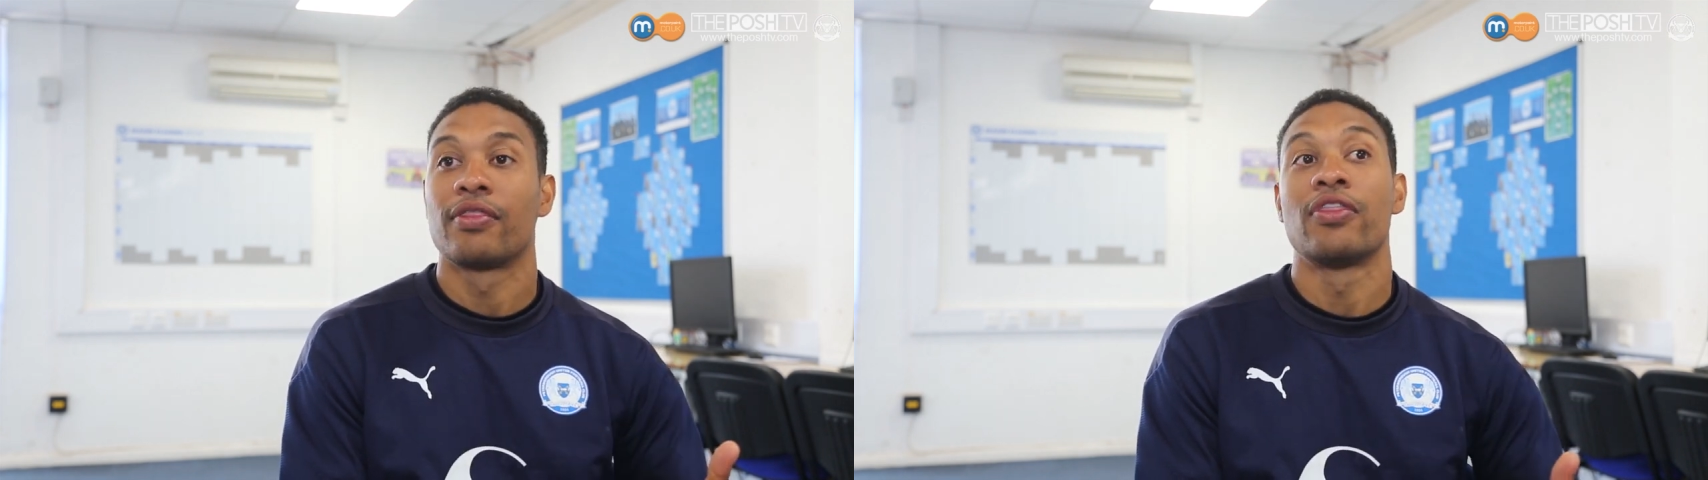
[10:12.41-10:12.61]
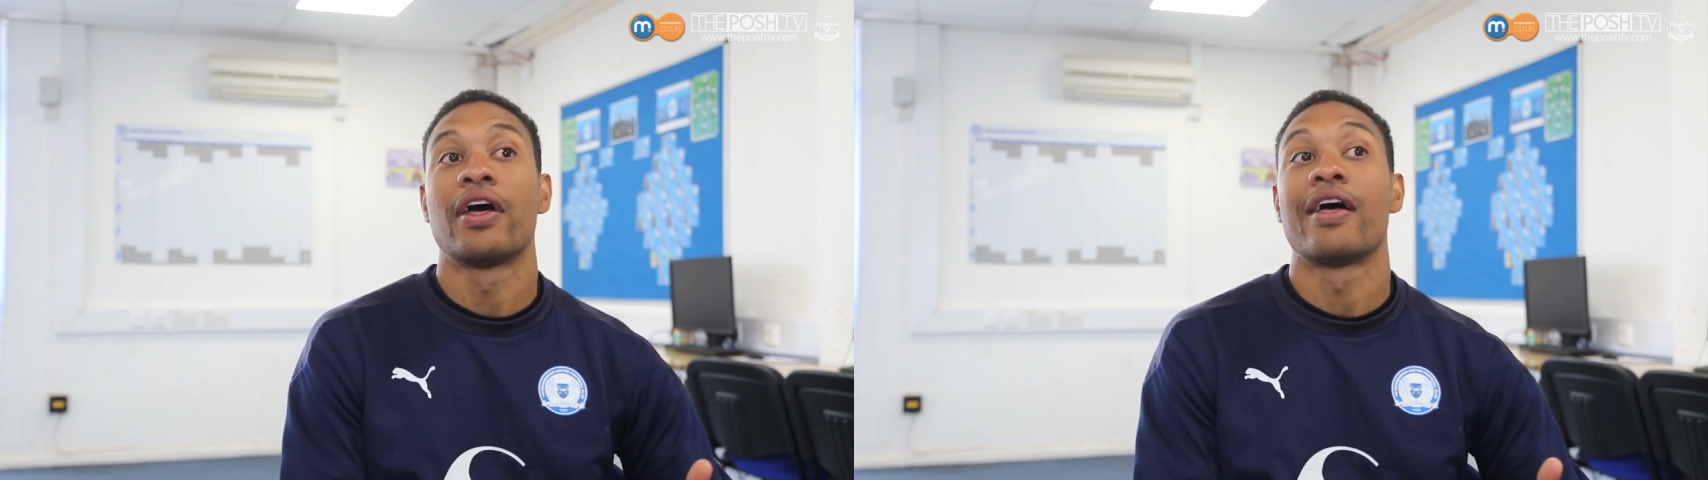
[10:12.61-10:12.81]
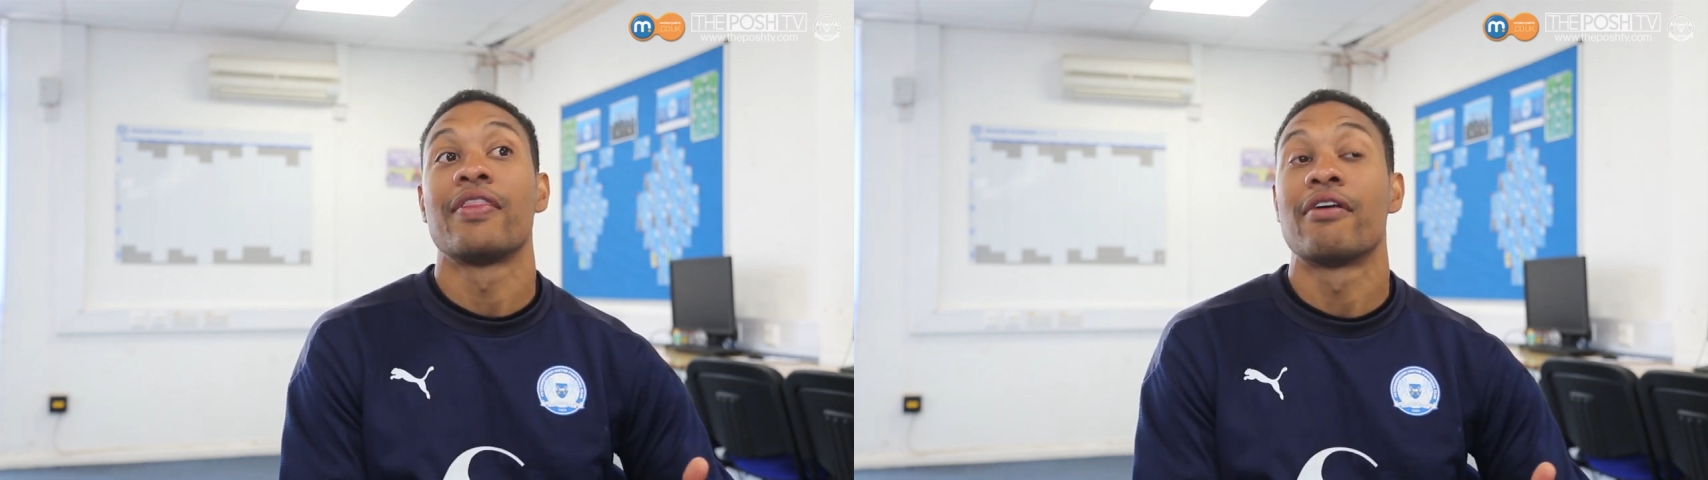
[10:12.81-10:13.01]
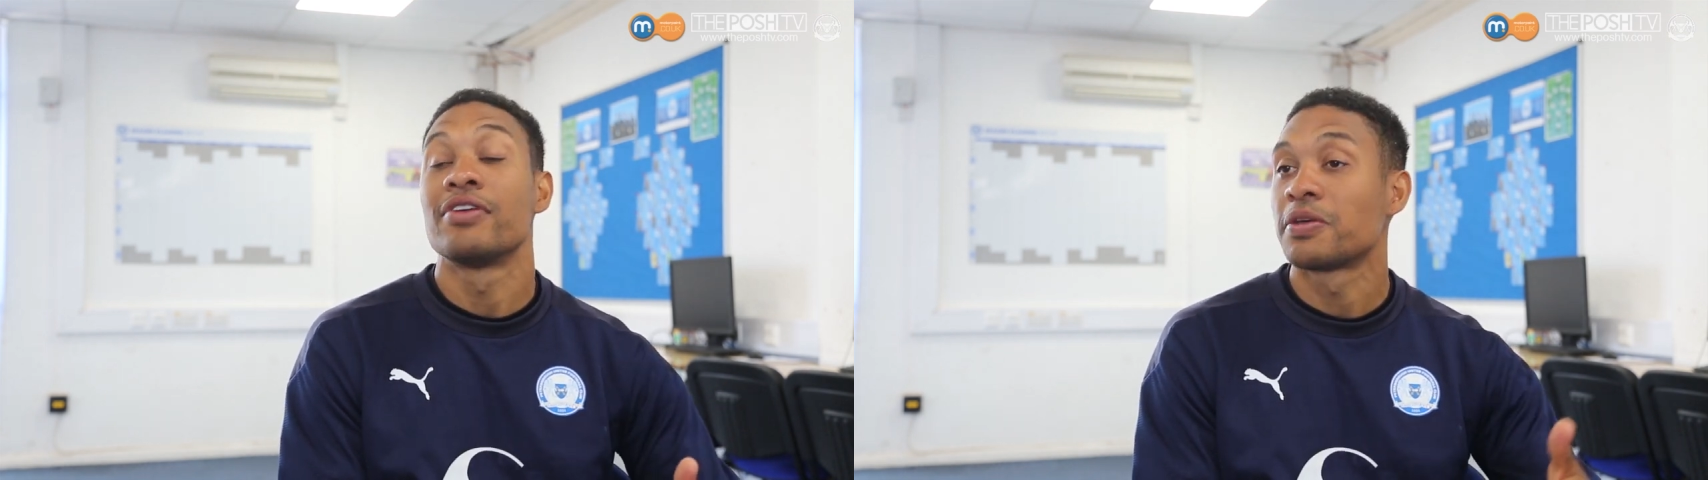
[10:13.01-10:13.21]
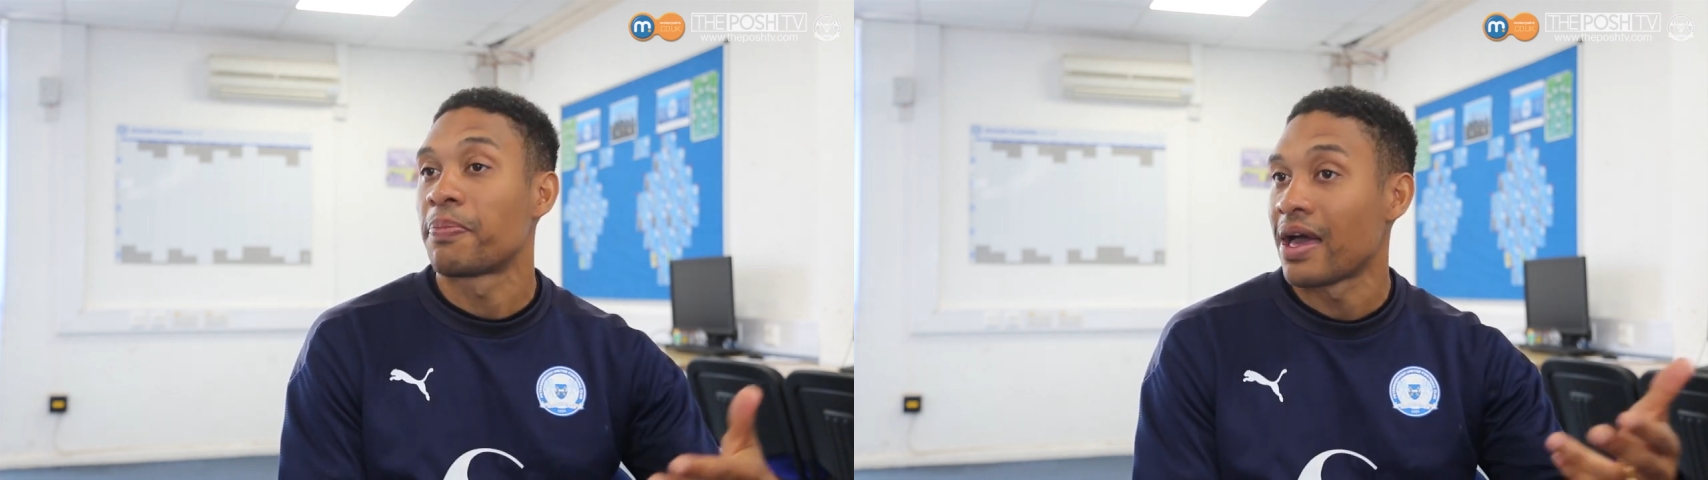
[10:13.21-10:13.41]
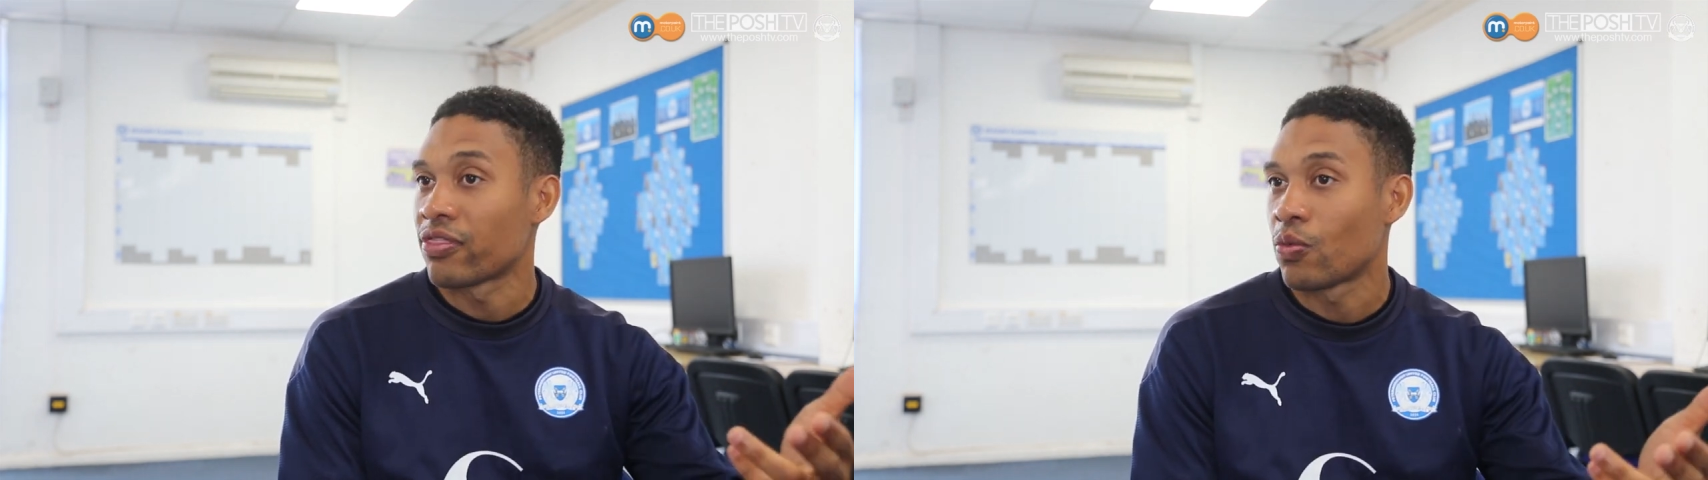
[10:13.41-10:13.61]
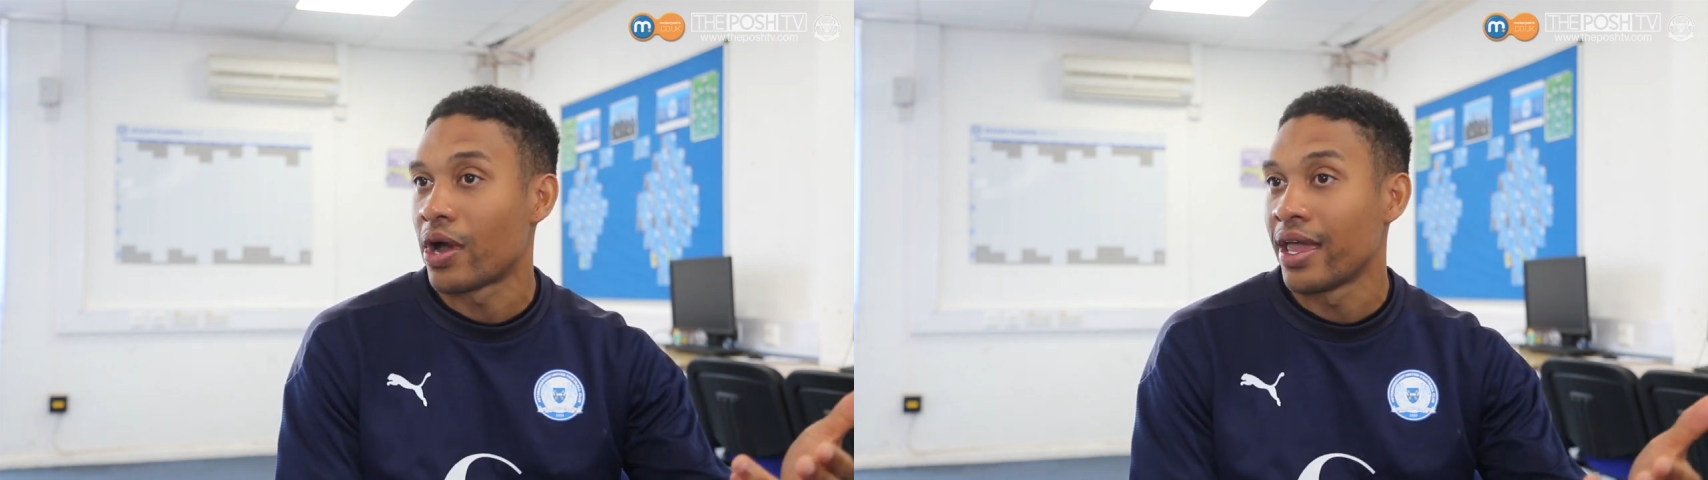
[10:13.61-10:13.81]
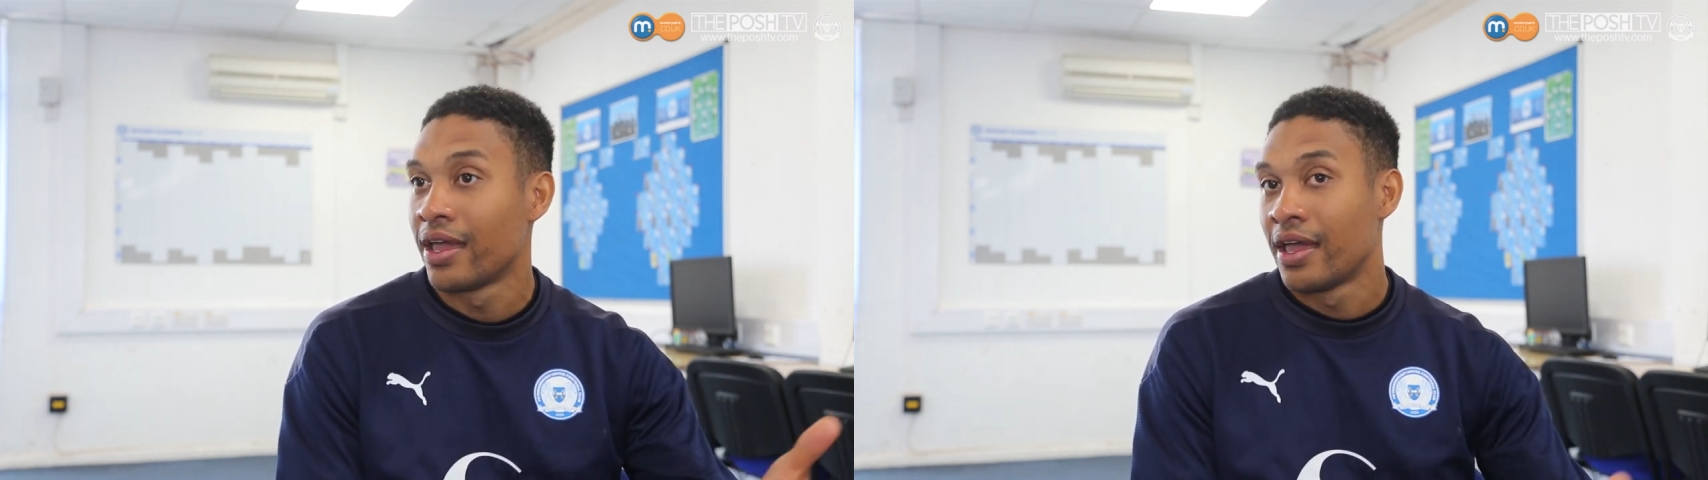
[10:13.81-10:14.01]
there, there is a
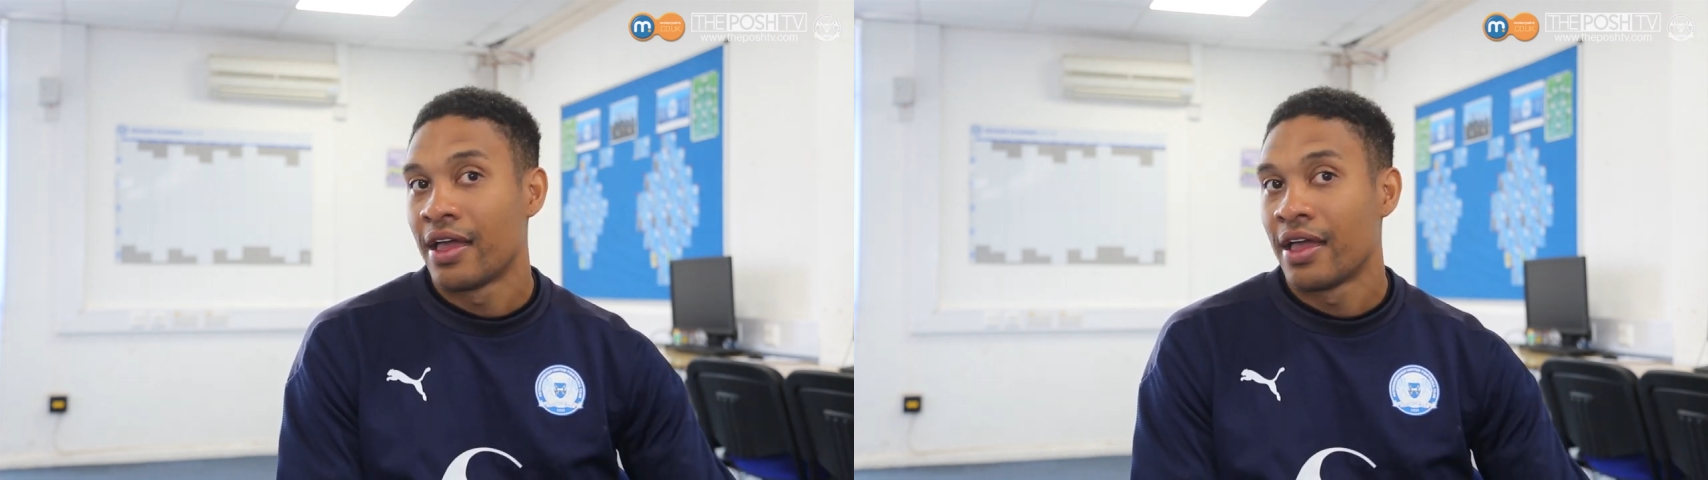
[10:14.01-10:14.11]
pathway,